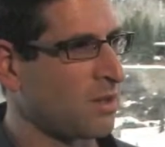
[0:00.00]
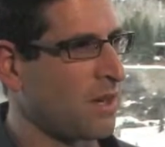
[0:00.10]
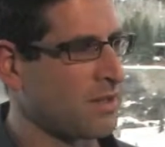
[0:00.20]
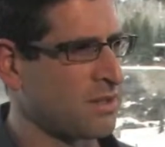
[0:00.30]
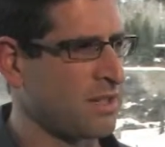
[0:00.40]

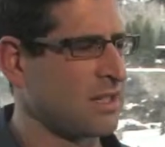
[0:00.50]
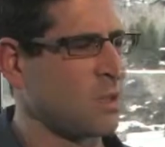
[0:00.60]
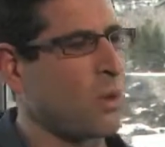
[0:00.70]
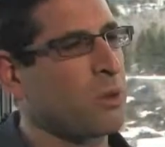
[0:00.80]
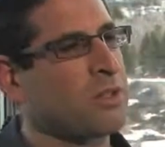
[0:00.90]
lifestyles? Are they
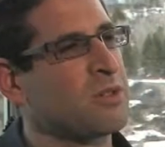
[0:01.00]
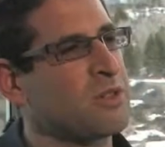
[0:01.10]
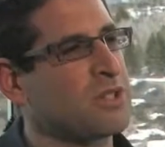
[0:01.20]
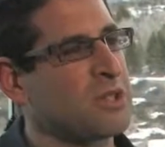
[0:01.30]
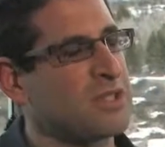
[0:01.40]
totally
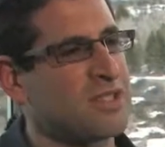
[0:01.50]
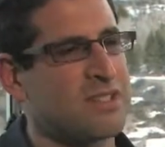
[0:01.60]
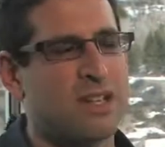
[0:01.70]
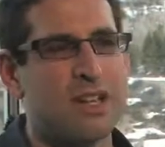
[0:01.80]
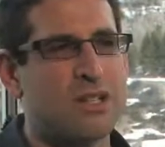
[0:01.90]
green
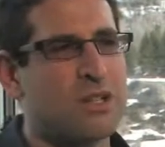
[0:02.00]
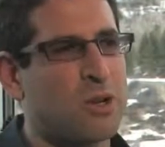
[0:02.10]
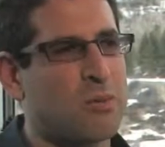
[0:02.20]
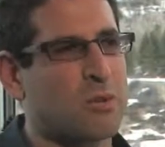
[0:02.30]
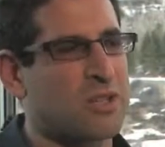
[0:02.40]
choices?
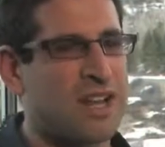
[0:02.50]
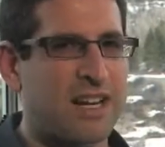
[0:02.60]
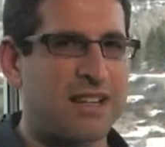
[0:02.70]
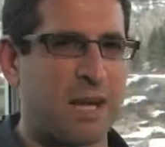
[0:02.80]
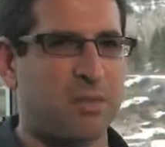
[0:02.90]
No, but we're not
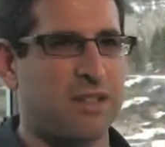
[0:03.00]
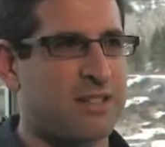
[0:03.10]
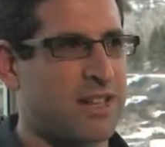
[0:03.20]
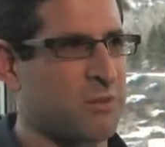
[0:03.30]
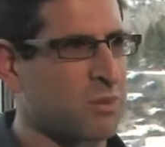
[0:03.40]
in that
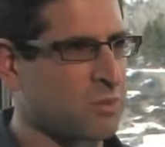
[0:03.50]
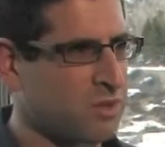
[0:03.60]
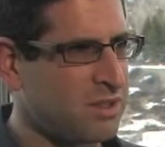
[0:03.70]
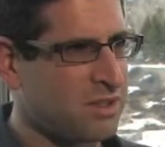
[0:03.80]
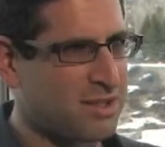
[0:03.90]
place yet. We're
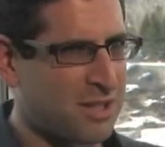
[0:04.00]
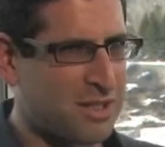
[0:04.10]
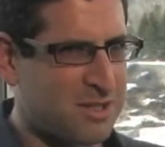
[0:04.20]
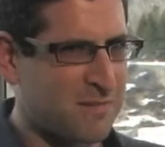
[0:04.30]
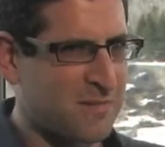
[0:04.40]
really
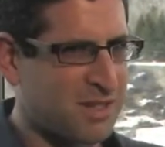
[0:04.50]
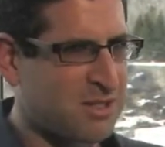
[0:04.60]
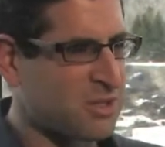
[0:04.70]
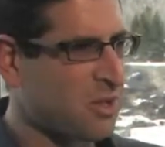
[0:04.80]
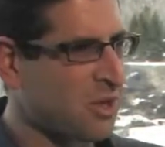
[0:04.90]
just
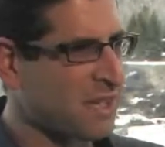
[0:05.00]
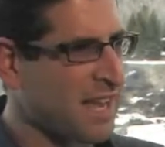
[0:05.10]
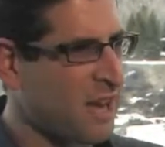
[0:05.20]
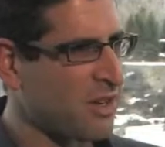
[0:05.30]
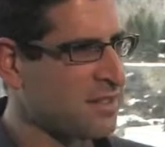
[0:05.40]
starting
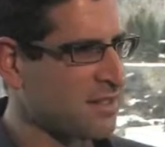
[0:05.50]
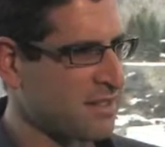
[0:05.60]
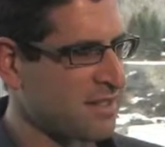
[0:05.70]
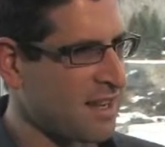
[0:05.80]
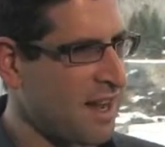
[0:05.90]
out as a
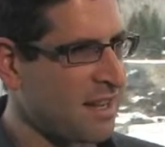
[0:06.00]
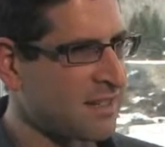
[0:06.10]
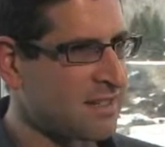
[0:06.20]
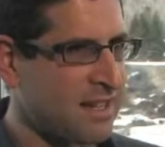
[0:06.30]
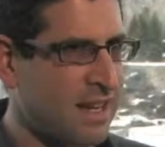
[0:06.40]
society
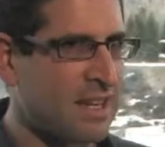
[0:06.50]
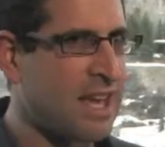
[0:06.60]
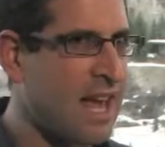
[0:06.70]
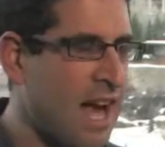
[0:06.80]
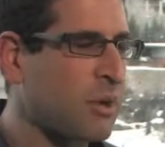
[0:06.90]
and saying,
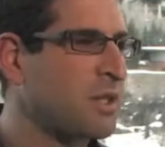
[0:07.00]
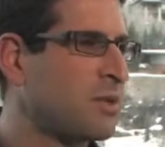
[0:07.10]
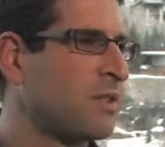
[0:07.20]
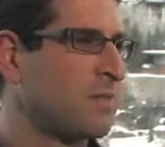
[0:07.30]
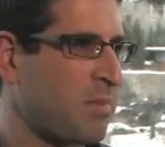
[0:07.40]
how do we
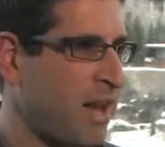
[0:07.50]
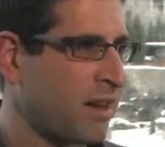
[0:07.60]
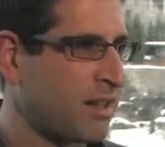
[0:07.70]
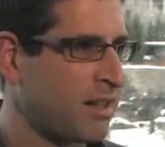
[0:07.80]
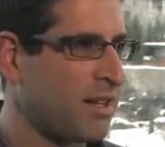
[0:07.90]
do this
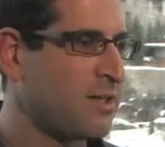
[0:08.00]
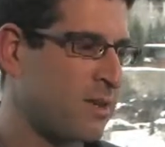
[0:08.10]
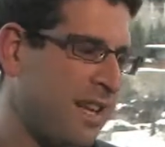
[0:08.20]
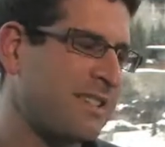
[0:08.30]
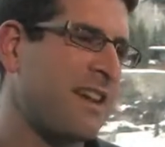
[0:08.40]
better? So
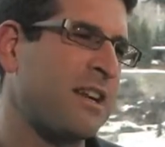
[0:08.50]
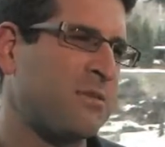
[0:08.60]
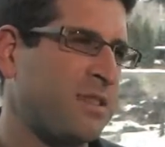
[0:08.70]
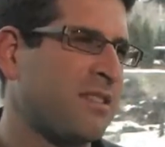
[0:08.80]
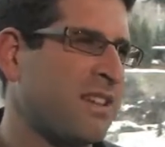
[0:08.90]
that's kind of
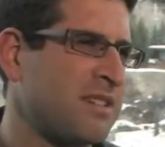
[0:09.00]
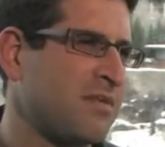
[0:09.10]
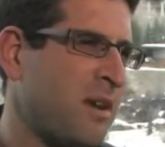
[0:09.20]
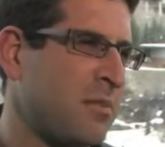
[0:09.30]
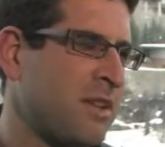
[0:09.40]
what the Lazy
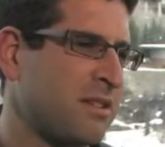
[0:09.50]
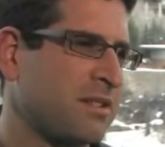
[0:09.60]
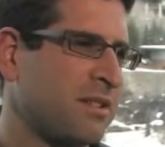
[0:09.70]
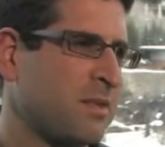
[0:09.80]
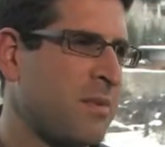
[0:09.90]

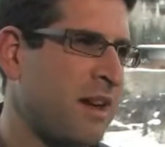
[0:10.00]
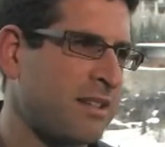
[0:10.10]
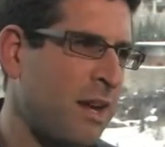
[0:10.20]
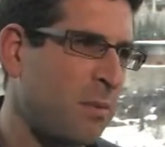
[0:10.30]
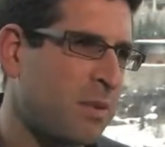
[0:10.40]
Environmentalist is about, is
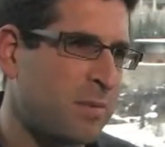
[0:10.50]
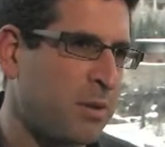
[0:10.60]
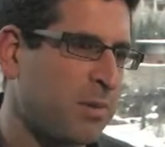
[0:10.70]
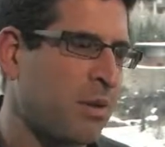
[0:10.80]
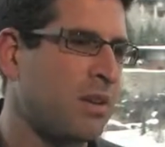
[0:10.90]
helping
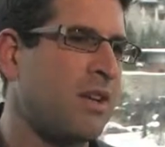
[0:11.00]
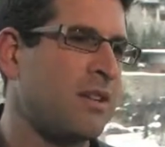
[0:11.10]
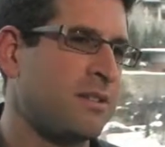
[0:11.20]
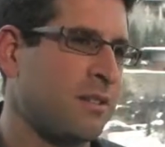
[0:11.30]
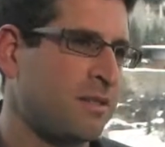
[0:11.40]
people
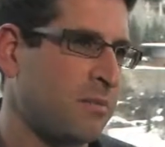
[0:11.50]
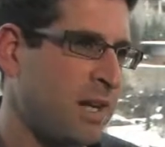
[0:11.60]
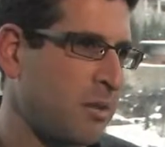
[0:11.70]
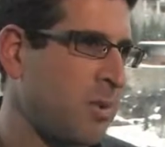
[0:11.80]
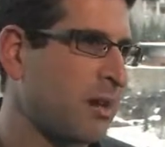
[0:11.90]
start to
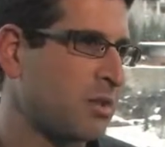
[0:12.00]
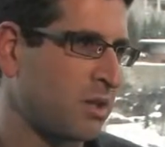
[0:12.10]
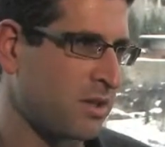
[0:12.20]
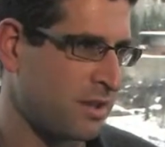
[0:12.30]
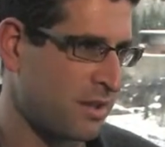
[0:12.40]
make better
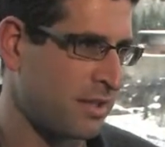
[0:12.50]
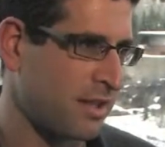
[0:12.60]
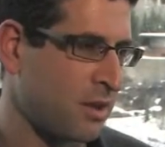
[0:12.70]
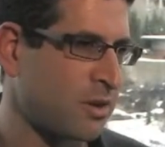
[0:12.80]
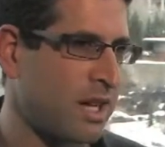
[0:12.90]
choices as they
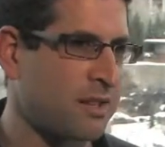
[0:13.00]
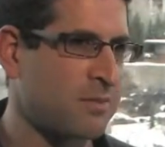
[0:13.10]
go down this